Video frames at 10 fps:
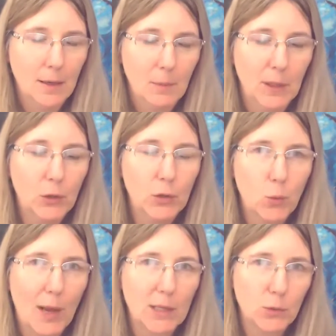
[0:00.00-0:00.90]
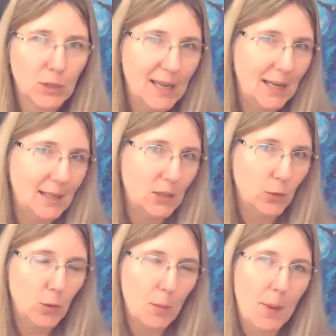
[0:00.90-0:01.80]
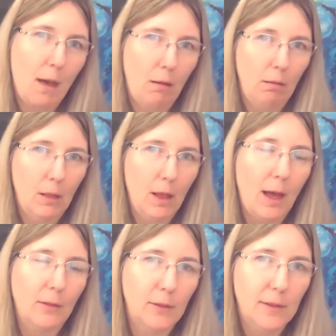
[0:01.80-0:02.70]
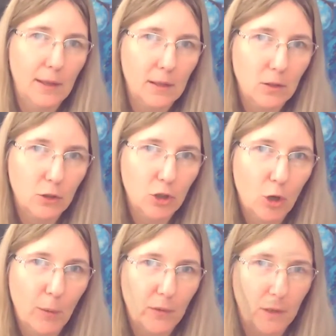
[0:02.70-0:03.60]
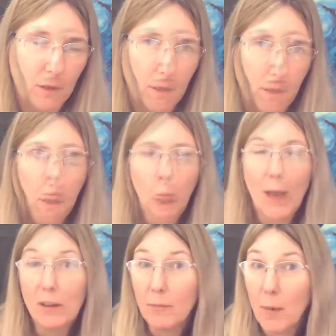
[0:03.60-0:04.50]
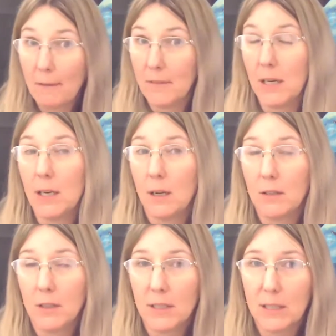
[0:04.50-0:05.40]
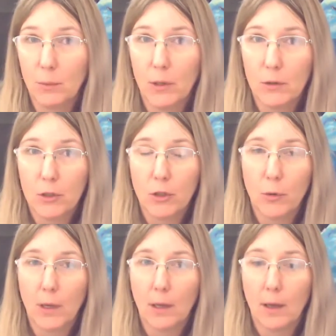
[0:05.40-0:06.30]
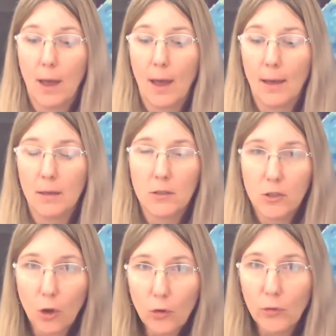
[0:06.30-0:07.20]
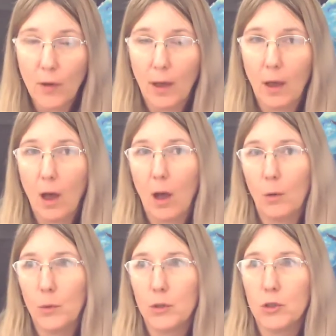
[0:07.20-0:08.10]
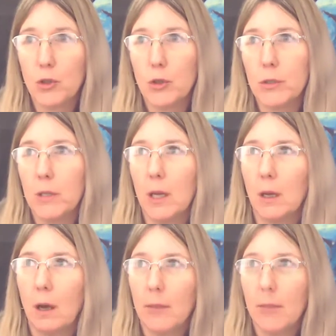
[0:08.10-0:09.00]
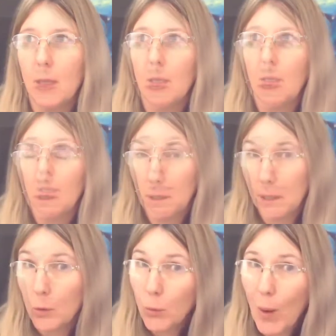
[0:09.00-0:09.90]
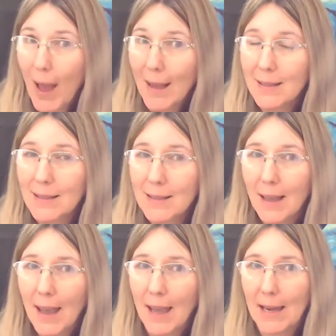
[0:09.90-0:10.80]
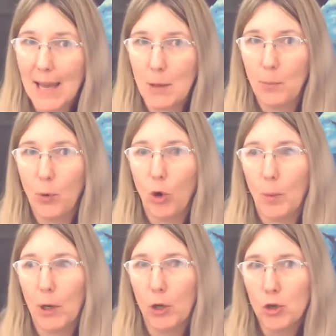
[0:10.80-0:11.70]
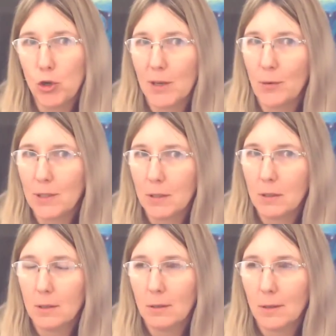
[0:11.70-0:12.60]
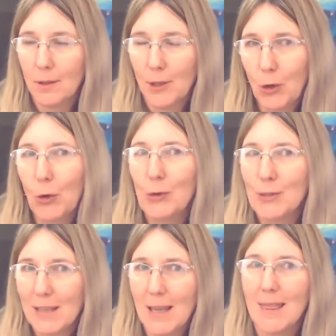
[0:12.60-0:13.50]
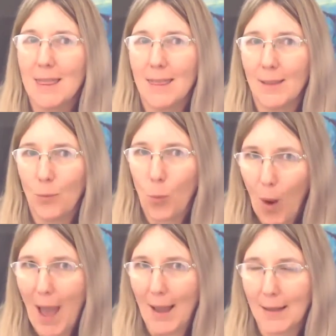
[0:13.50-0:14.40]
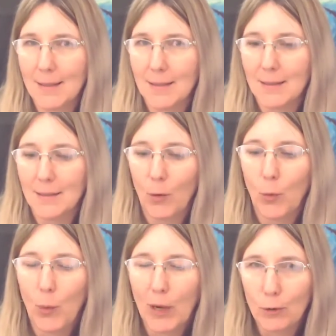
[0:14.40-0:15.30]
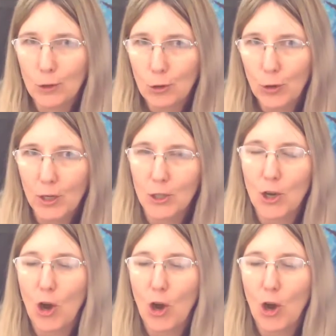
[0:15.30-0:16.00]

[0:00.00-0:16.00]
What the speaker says: because wax will tend to repel other things on top of it. One of my videos I did when I was doing bedside drawers, I was using, I think, liquid wax and hemp oil, but I knew there was the oils in the wax. So when I was doing it